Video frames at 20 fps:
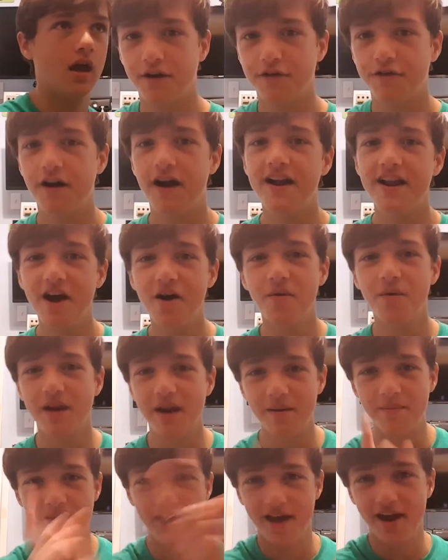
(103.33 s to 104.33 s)
I'll find out when
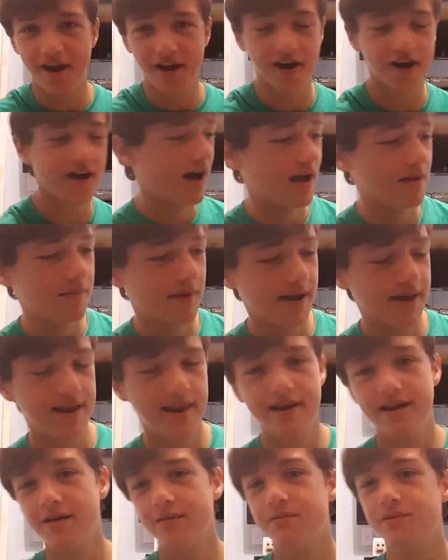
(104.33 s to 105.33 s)
I'm there. I might
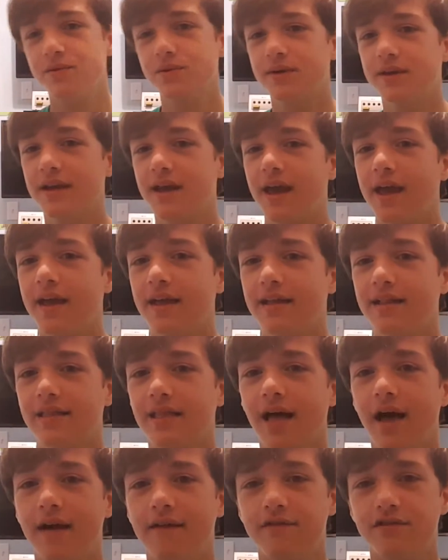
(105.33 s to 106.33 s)
end up doing a
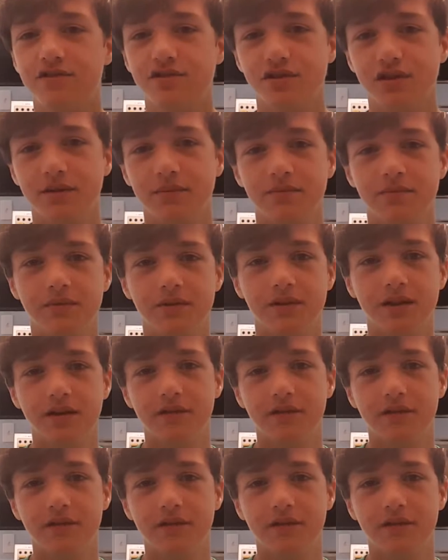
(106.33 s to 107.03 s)
live stream